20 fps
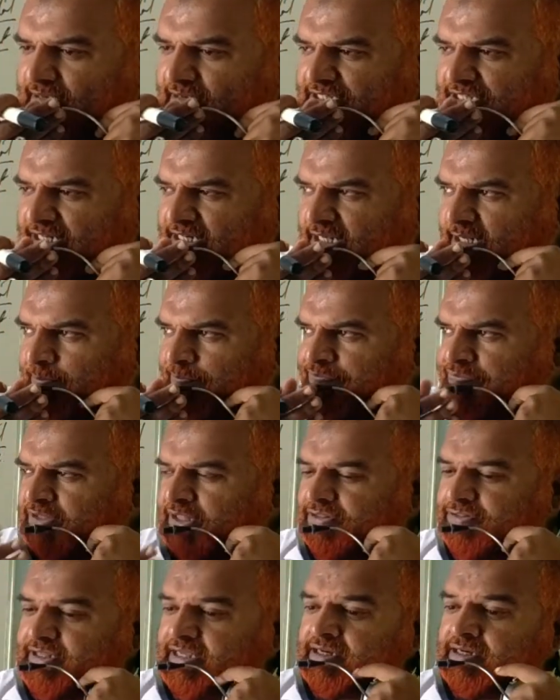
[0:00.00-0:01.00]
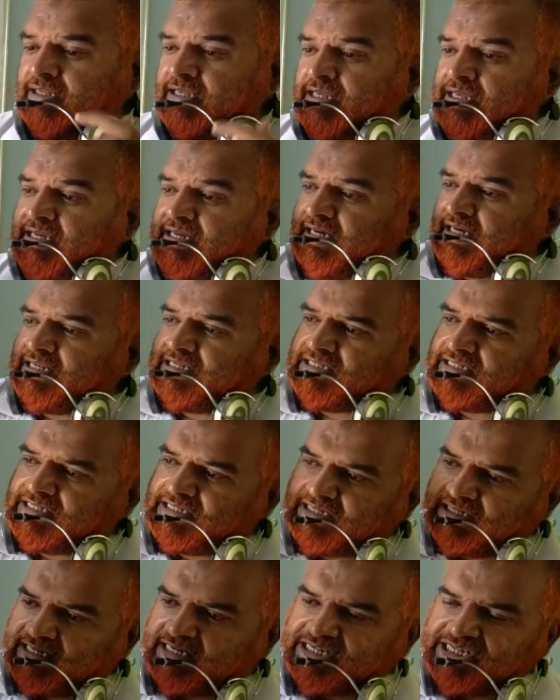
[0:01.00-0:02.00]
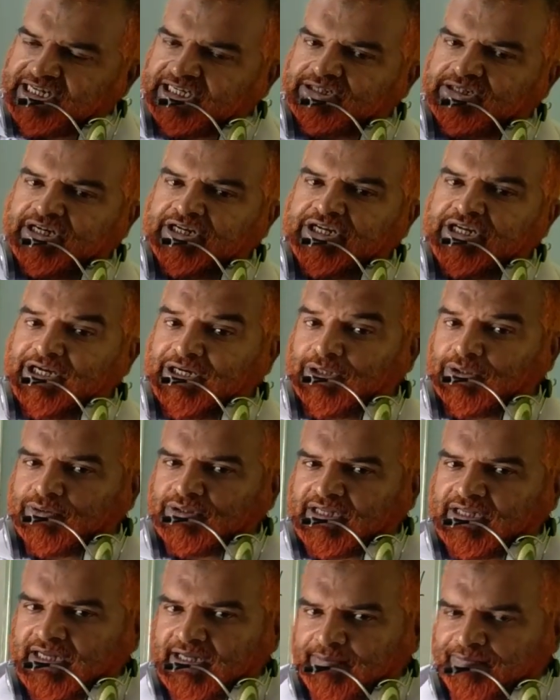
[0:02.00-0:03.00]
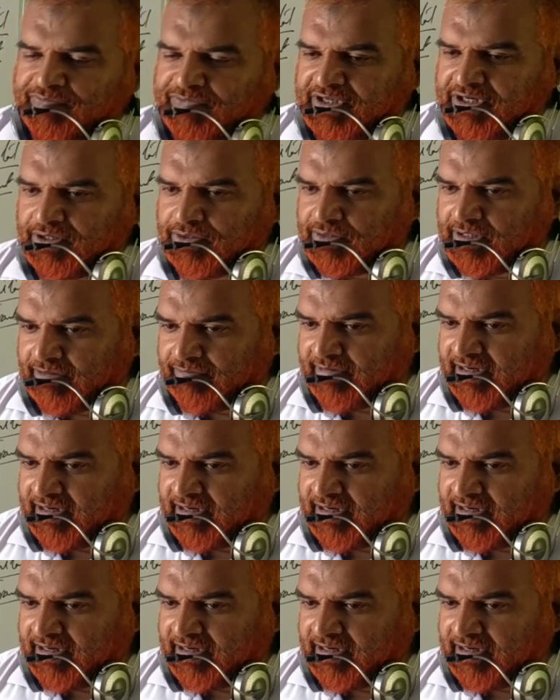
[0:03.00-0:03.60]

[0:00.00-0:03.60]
vagina. Then it is injected into the